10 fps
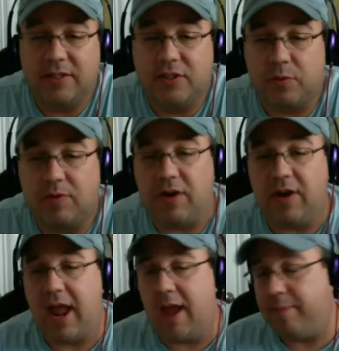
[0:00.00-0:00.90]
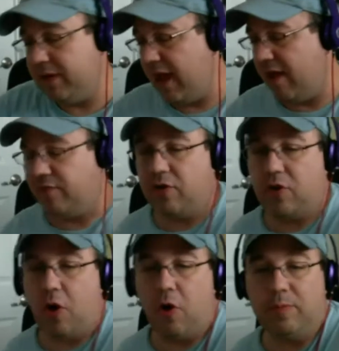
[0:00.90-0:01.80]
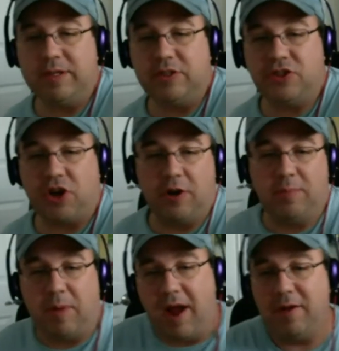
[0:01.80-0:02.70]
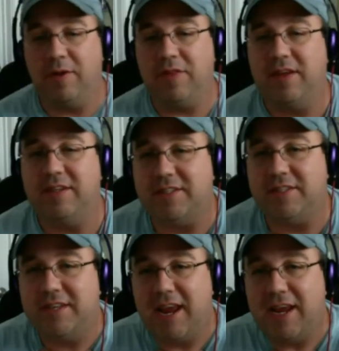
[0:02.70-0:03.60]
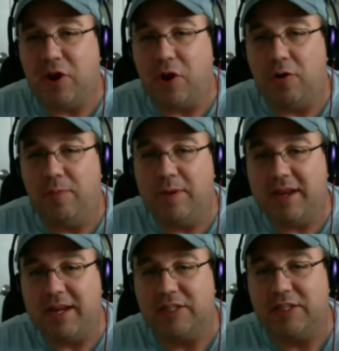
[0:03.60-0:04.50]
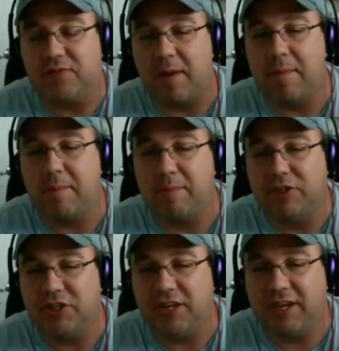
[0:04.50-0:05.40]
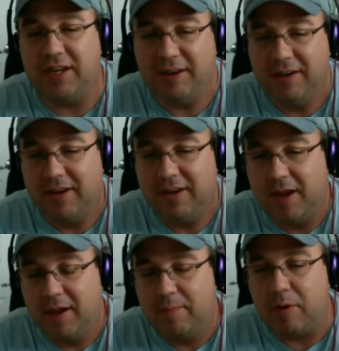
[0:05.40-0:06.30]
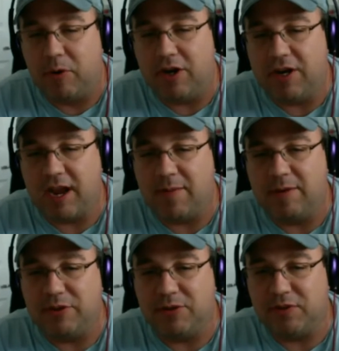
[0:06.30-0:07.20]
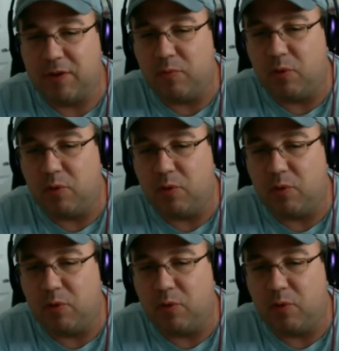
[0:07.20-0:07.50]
and so we're very happy to have Colby Sharp on with us today. Colby is from Michigan, but where are you coming to us from?